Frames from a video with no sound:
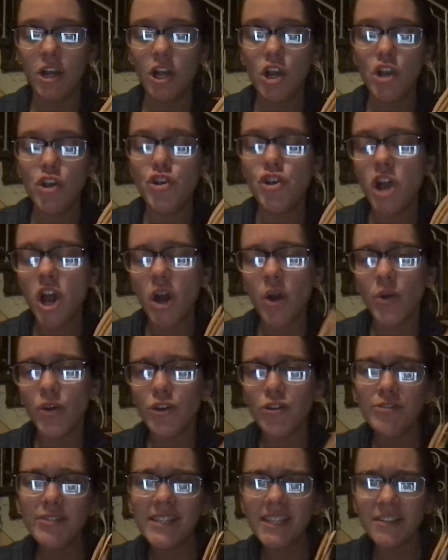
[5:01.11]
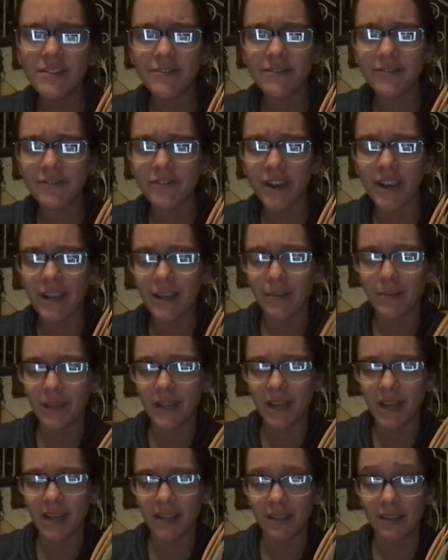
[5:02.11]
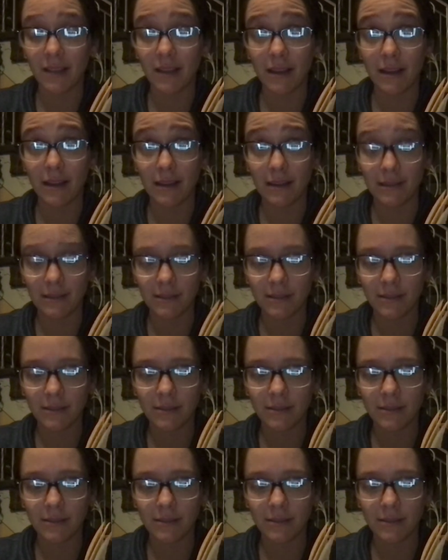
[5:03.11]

No, you didn't frighten me, I lied.